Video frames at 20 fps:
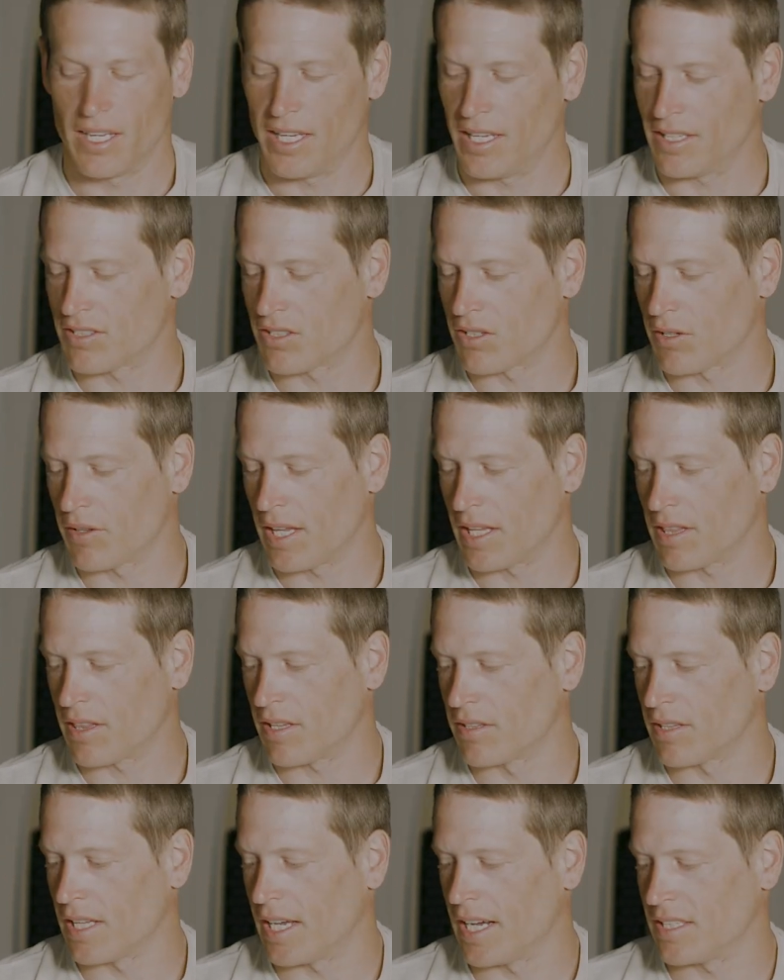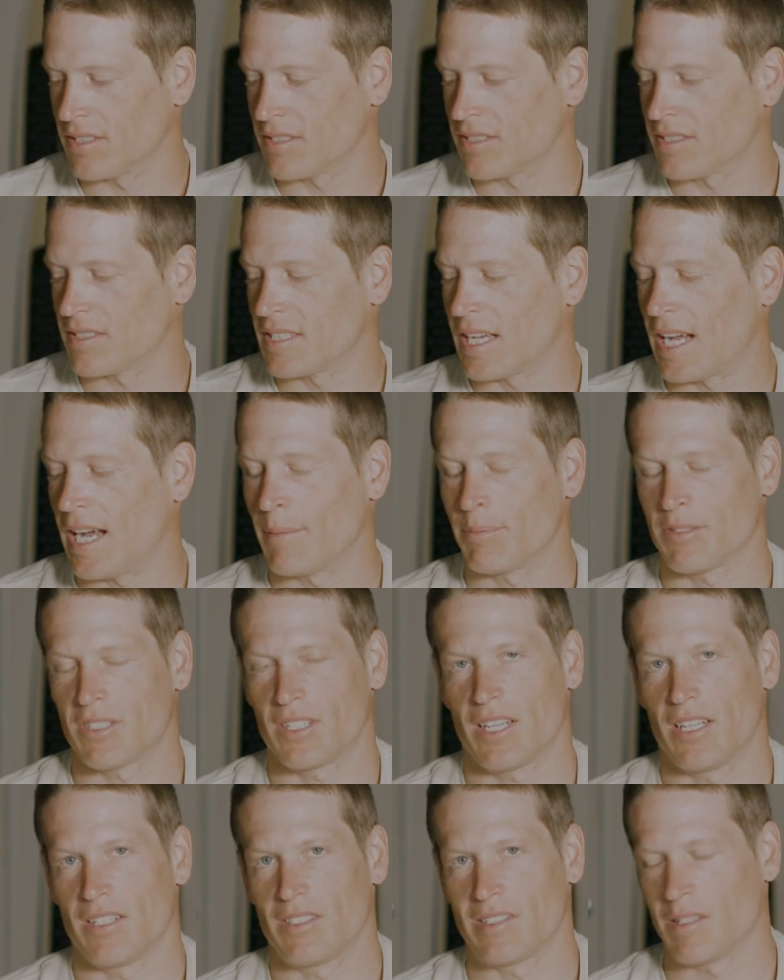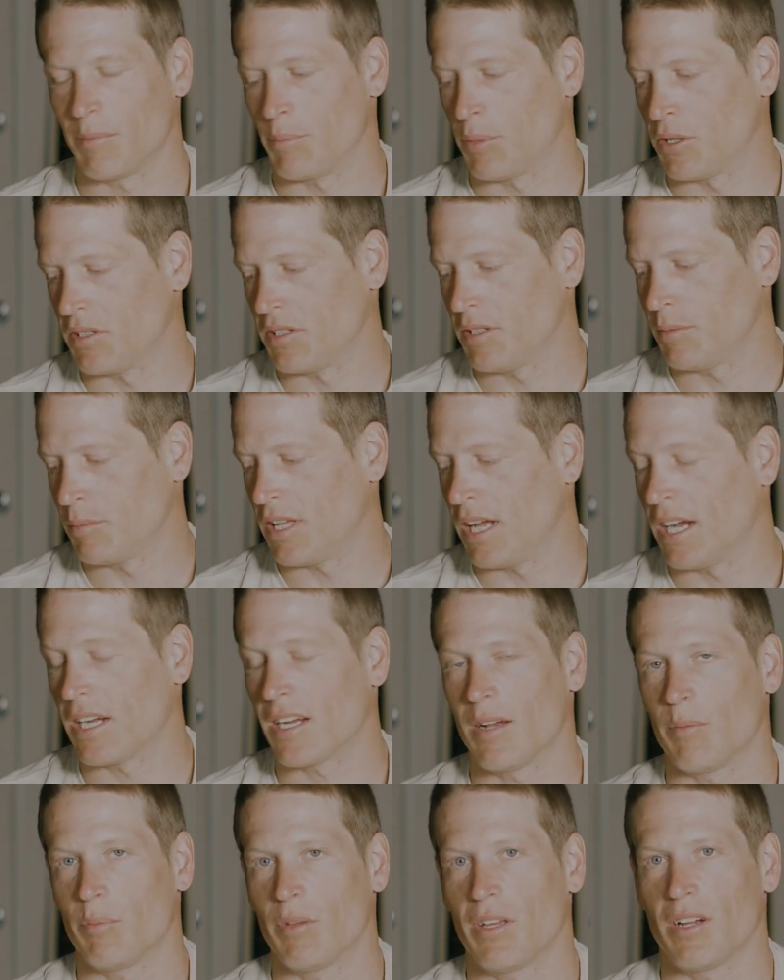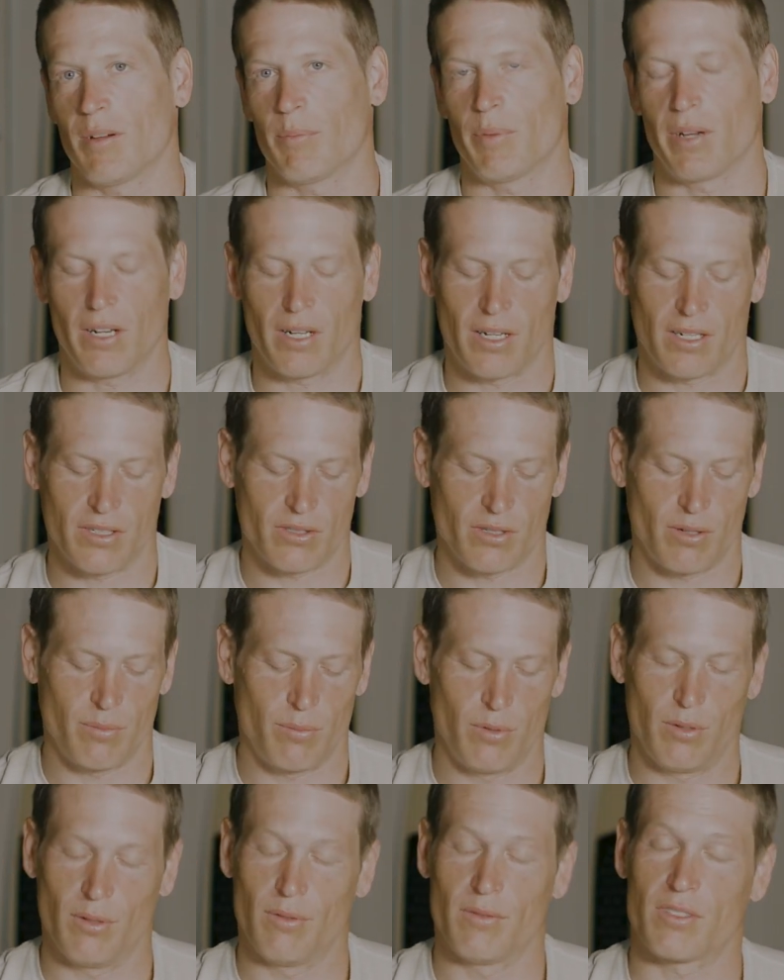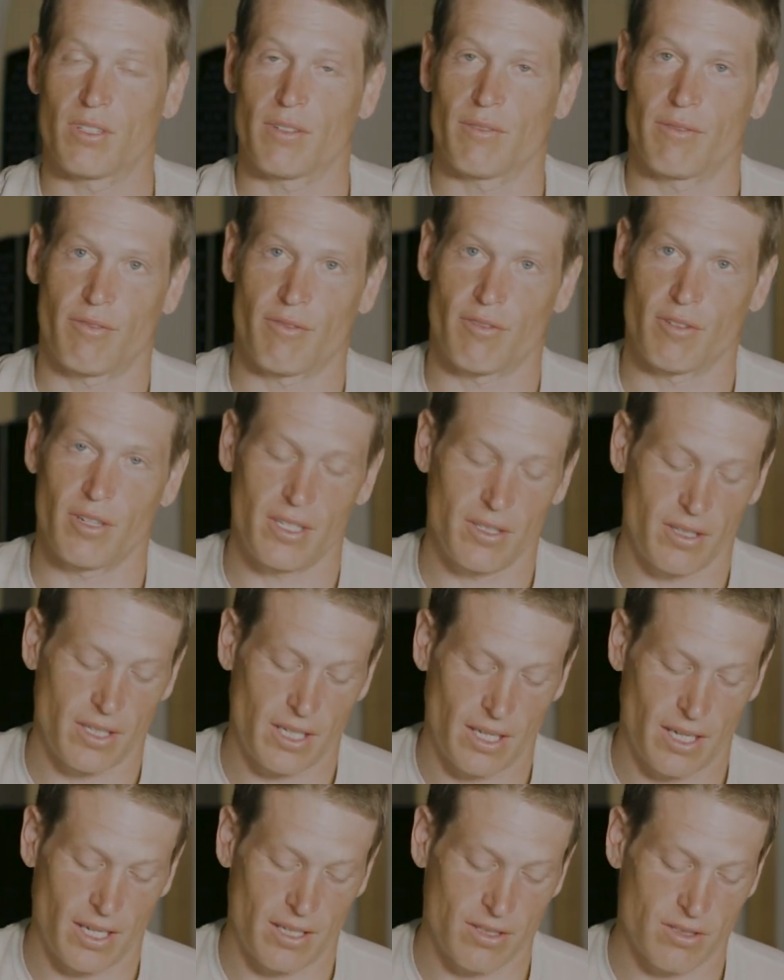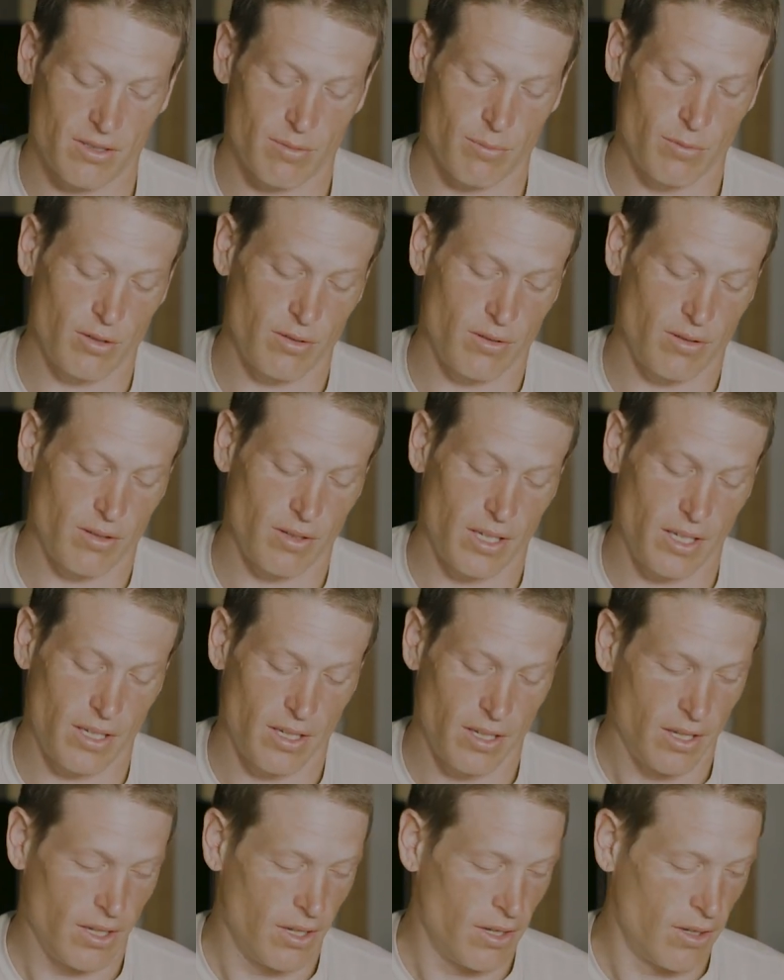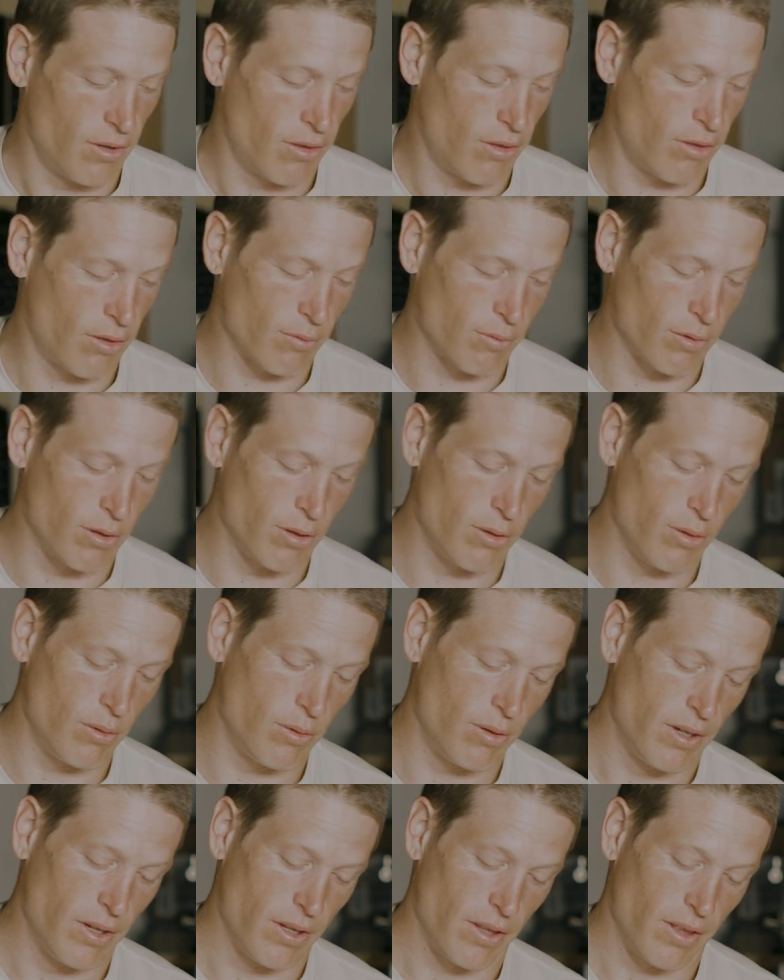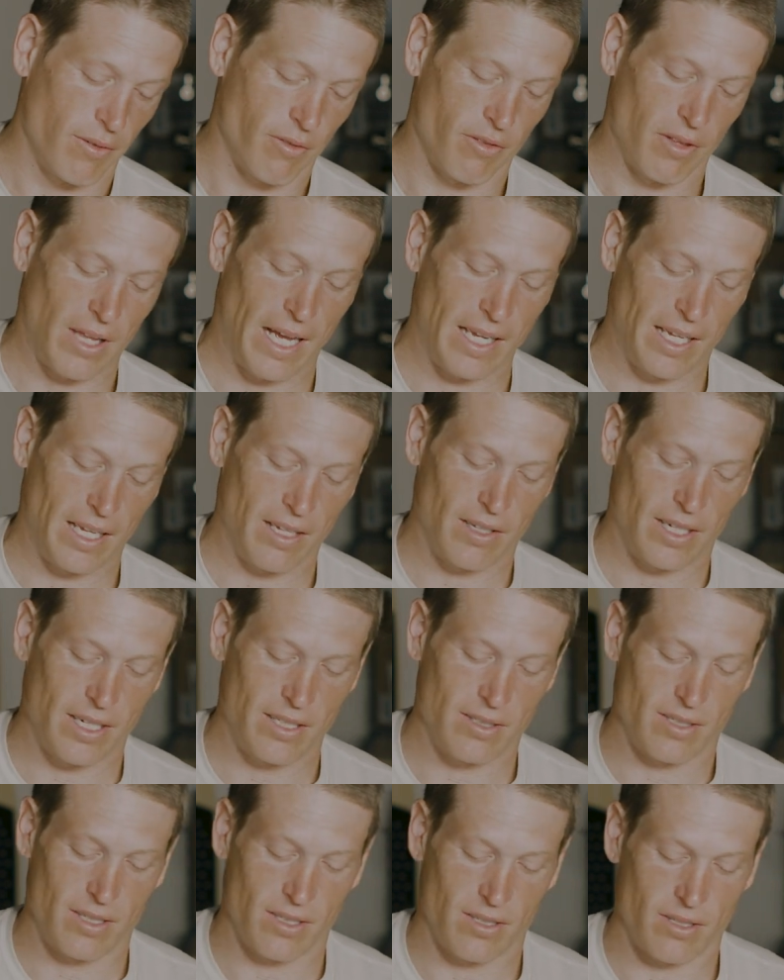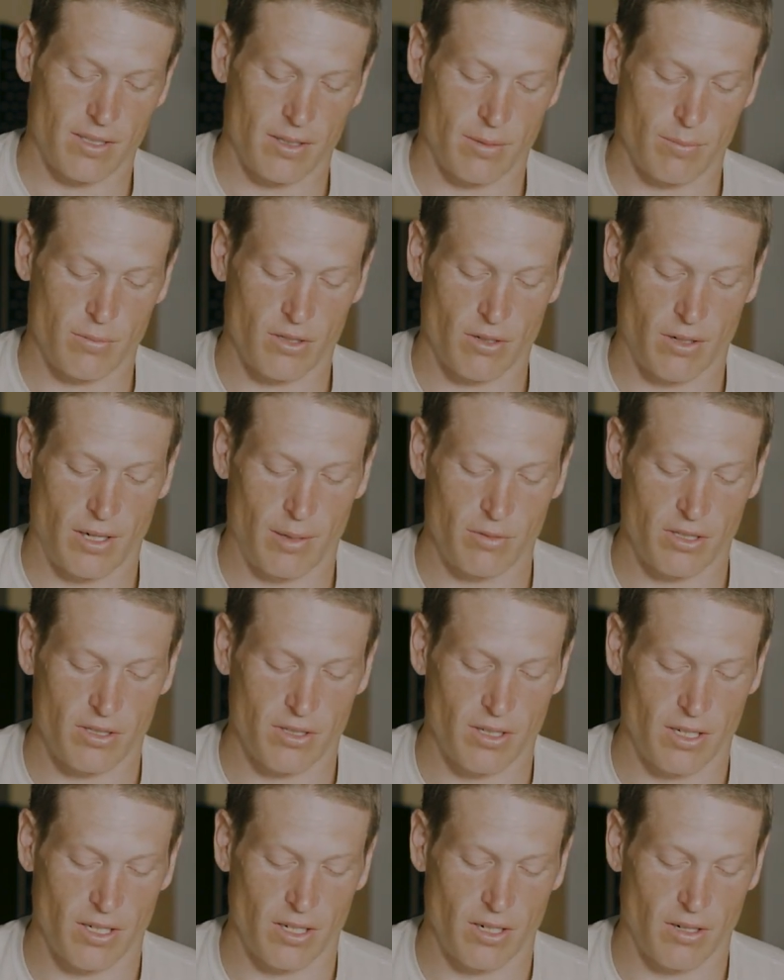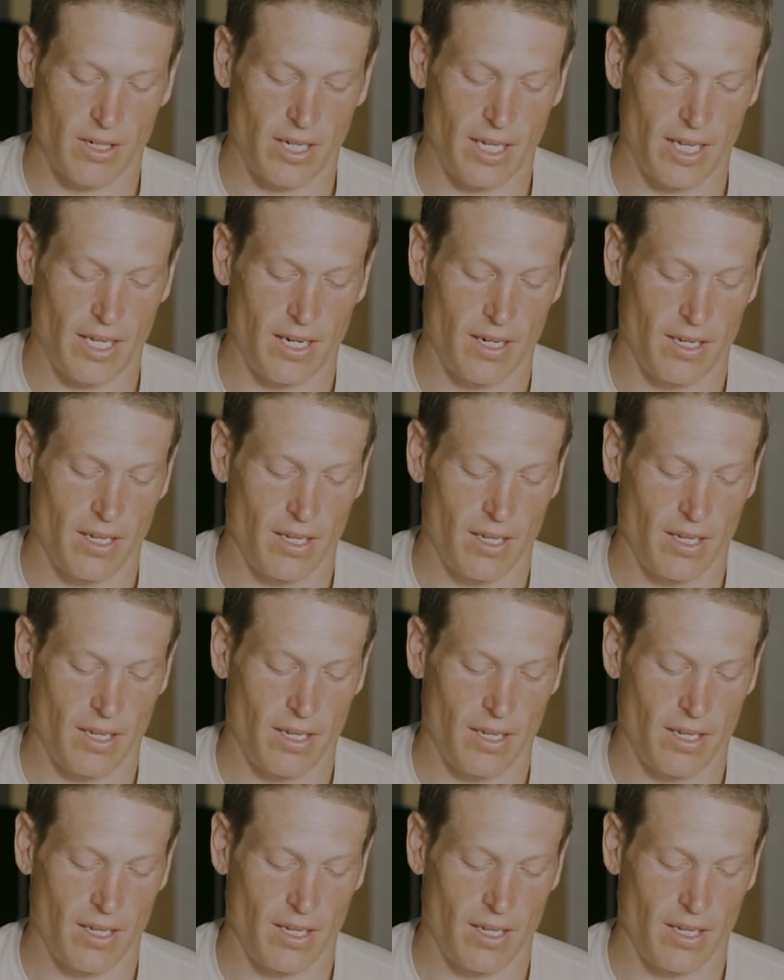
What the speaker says: is so that the line stops against the pulley block up here, but also moves freely and smoothly through the flagging line system. So I'm just gonna go ahead